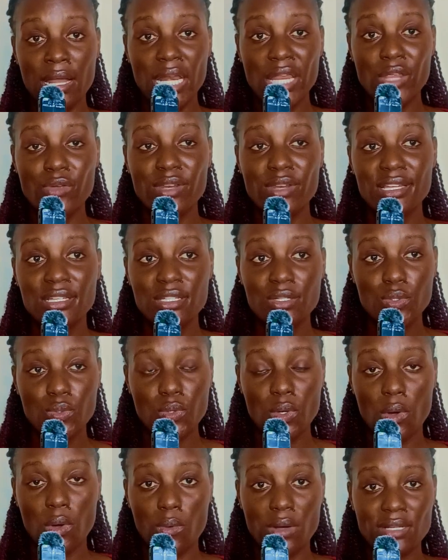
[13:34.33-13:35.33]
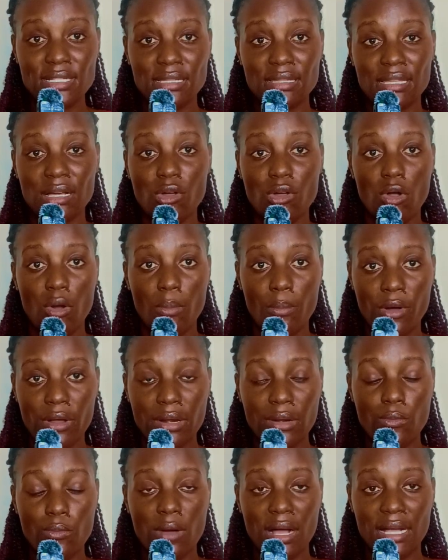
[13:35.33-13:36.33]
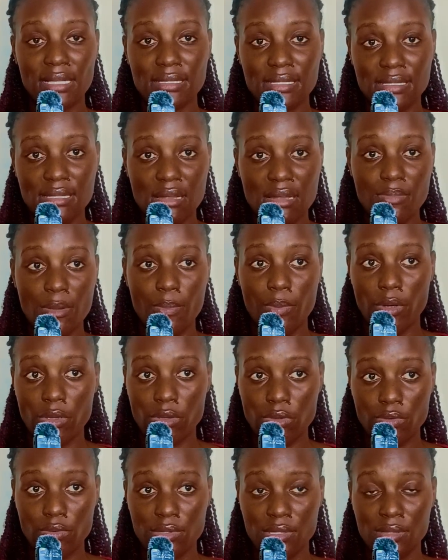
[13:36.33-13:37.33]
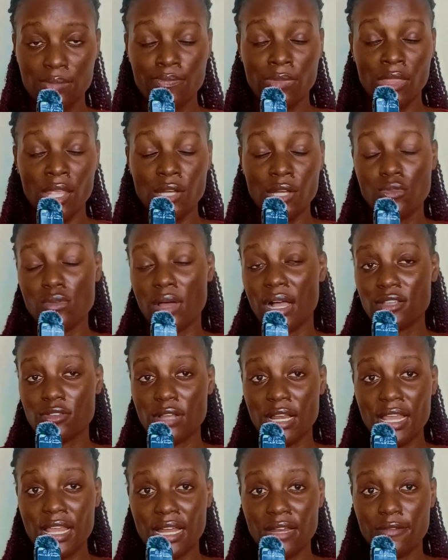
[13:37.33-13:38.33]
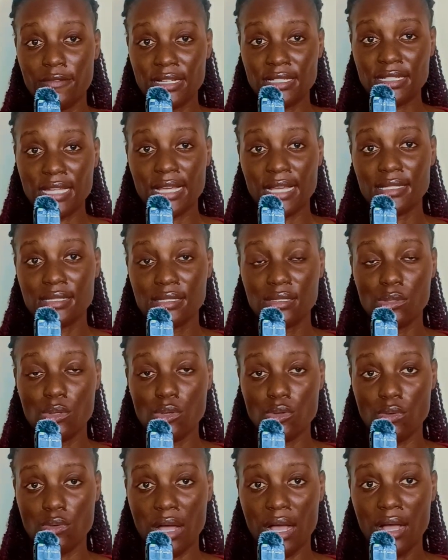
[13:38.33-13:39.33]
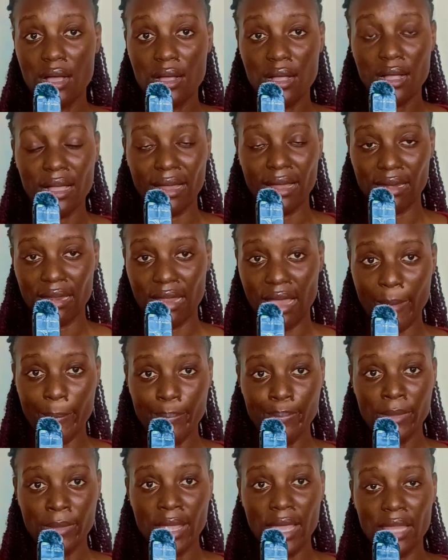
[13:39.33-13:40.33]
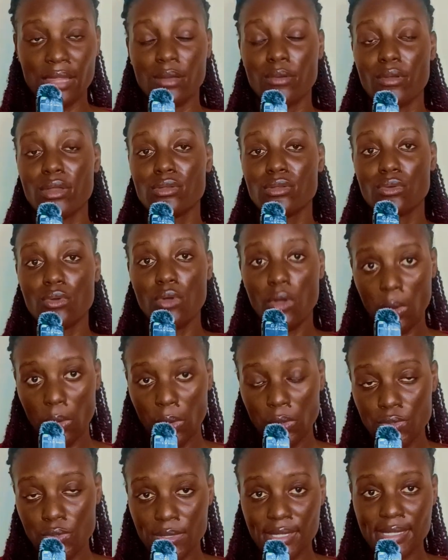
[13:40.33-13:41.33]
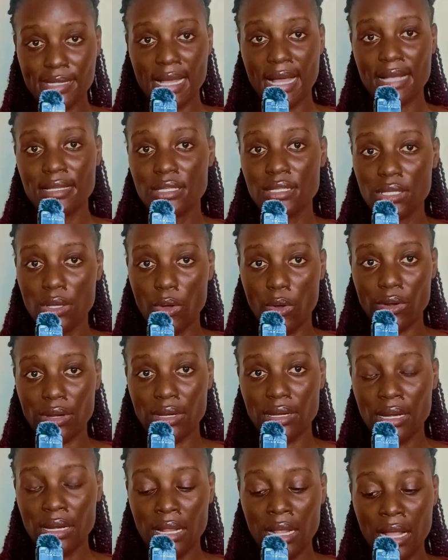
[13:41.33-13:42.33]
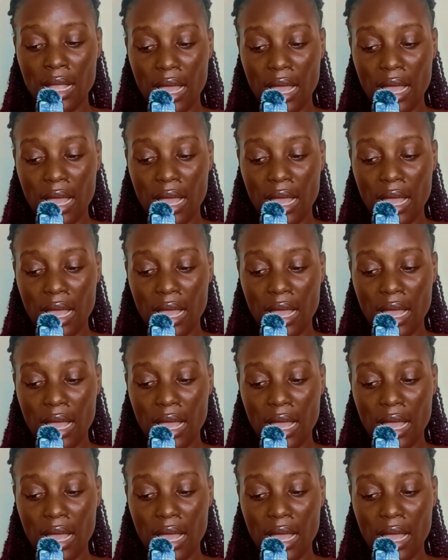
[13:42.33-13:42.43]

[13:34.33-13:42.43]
You need to know what are the common words that people use to actually advertise your career. And then when you go to search on